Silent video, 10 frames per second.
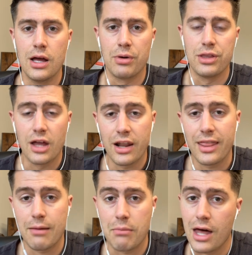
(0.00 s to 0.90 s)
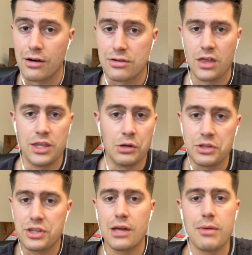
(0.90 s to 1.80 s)
But none of that matters. The
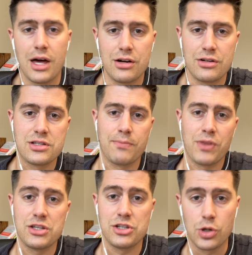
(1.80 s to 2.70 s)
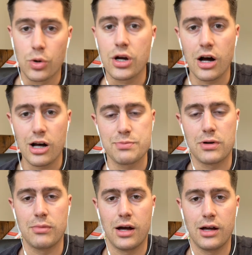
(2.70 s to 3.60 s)
only thing that matters is your cost
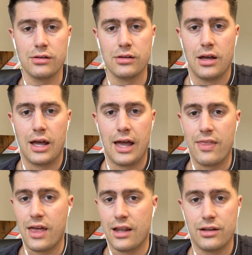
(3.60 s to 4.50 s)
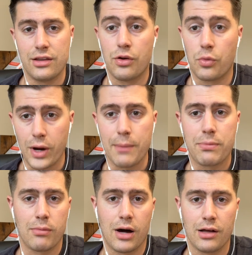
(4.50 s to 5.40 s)
per mile and then the rate
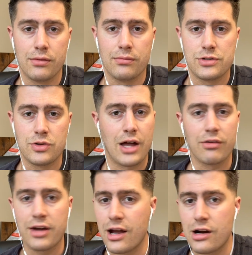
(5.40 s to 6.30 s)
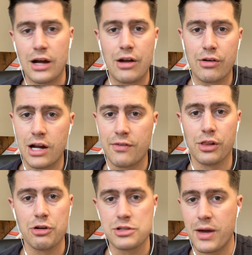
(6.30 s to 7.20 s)
per mile. So I don't care. I don't care if a
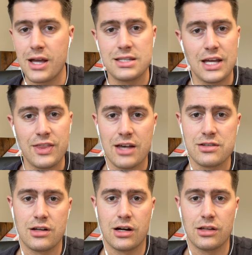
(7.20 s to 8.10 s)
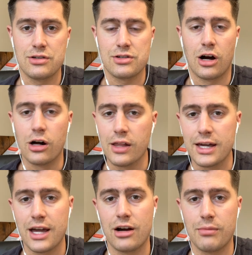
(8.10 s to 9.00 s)
load's paying ten thousand dollars. All I
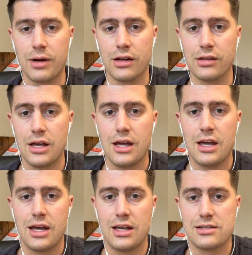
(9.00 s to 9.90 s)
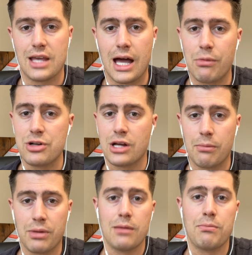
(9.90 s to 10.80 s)
care about is how much
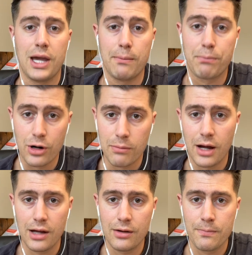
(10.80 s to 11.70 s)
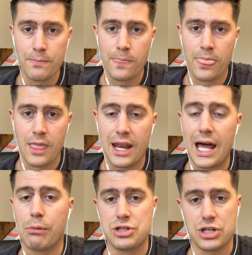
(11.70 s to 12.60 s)
I'm getting paid per mile and
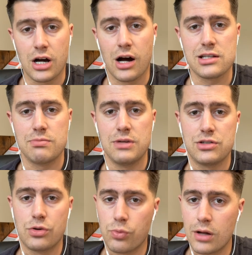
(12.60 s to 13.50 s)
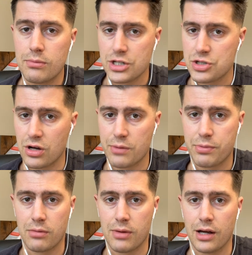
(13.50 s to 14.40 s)
how much it costs me to run my truck
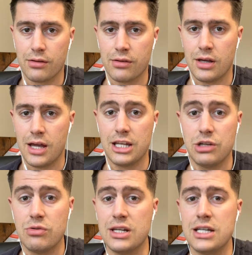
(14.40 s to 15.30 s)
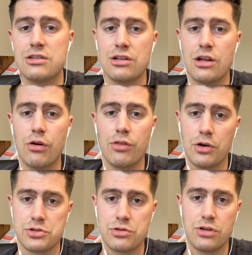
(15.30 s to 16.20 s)
per mile and you need to know
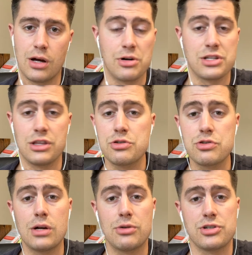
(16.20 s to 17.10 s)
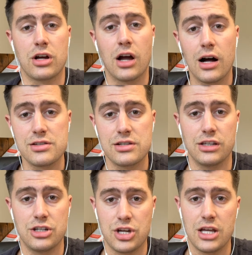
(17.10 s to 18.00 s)
those two numbers. And those two numbers are
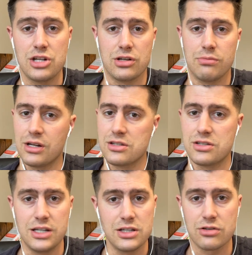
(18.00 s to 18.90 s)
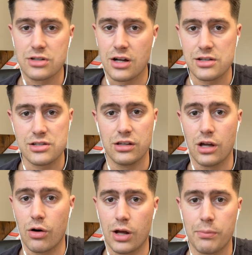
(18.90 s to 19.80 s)
constantly changing because diesel's constantly
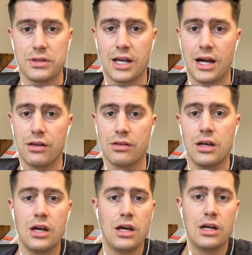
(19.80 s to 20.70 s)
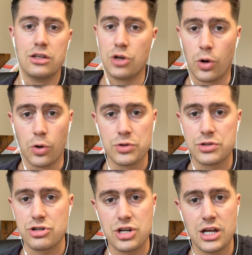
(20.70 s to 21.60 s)
going up and down, tolls
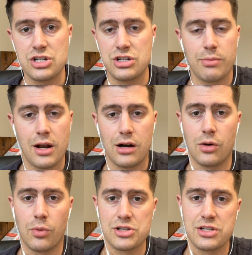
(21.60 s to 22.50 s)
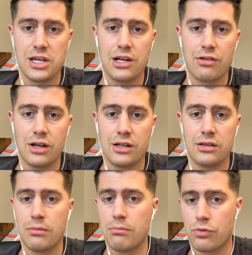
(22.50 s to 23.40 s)
are changing depending on what state you're
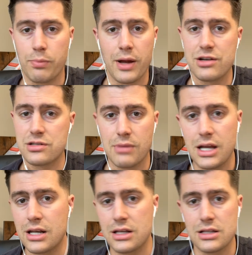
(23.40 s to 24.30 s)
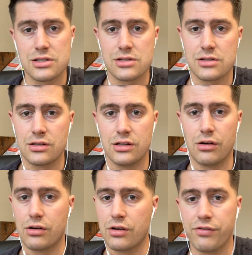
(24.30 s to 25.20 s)
in, repairs and maintenance, you
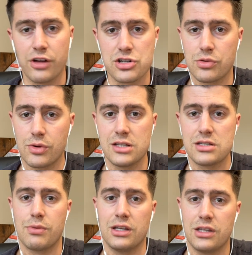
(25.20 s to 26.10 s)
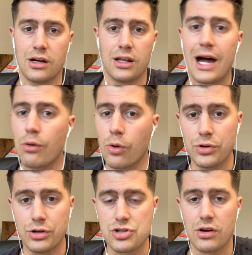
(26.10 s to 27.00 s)
know, fluctuates depending on how
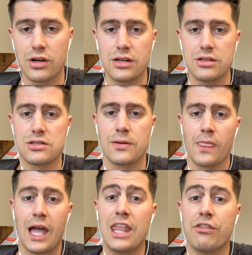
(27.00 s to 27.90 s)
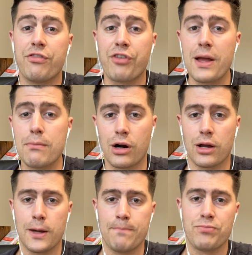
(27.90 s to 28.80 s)
old your truck is, and the freight
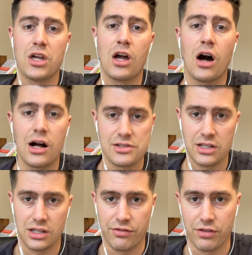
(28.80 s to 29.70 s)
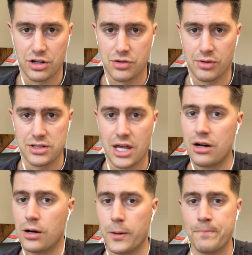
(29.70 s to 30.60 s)
market constantly fluctuates. I
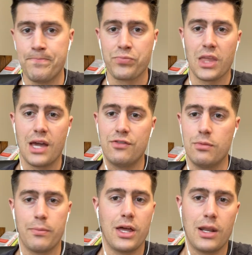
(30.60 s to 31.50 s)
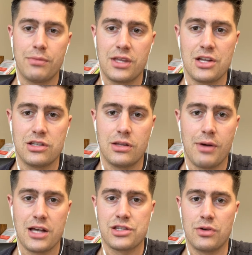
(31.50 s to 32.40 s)
don't know if you've been paying attention the
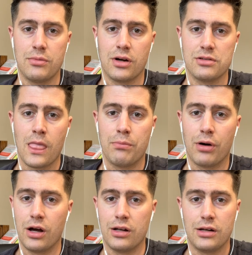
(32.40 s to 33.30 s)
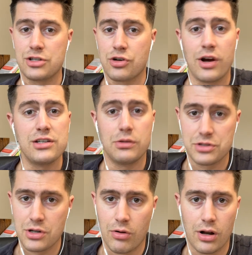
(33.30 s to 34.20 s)
past three months, but it's crazy
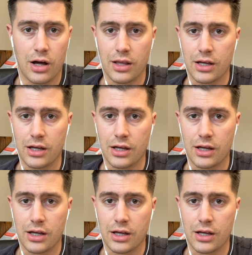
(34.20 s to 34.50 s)
what's going on.